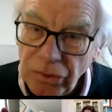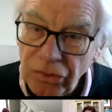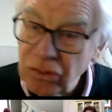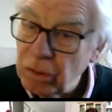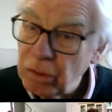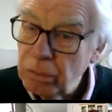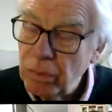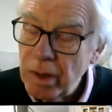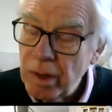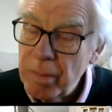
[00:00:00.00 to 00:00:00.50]

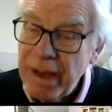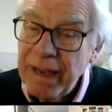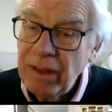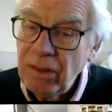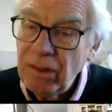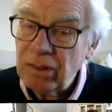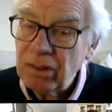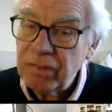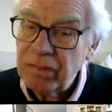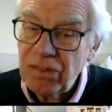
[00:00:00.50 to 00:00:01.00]
Some
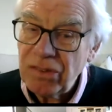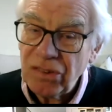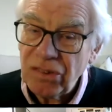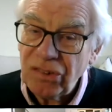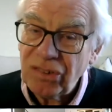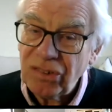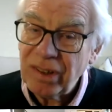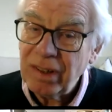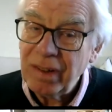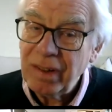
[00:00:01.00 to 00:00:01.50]
remains of it are
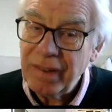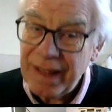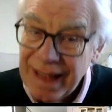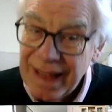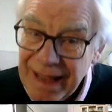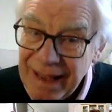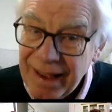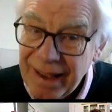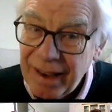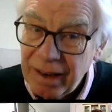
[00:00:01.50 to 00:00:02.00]
still
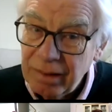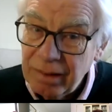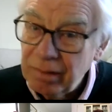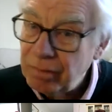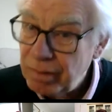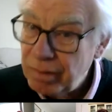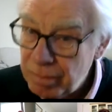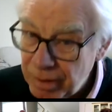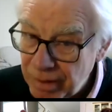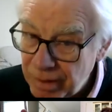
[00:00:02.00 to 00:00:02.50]
there,
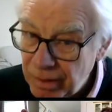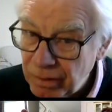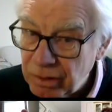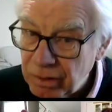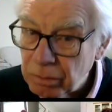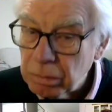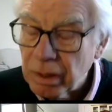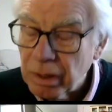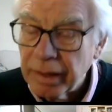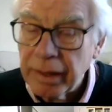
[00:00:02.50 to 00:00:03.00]

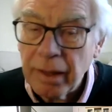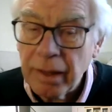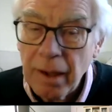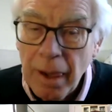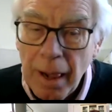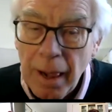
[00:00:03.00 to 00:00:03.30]
remarkably.